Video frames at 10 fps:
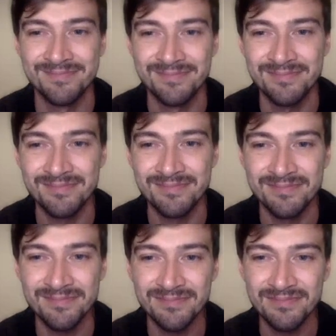
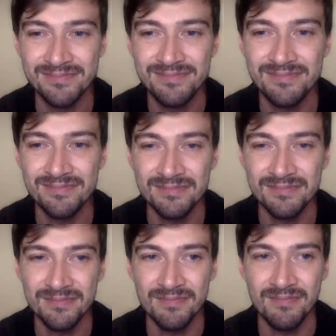
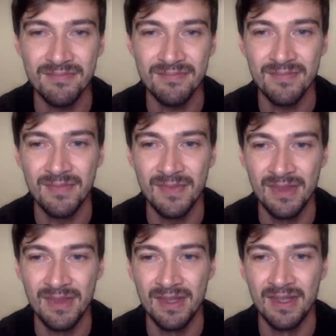
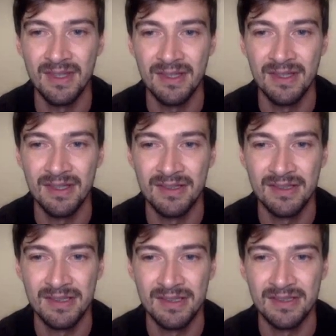
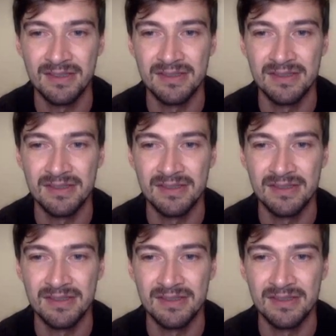[no speech]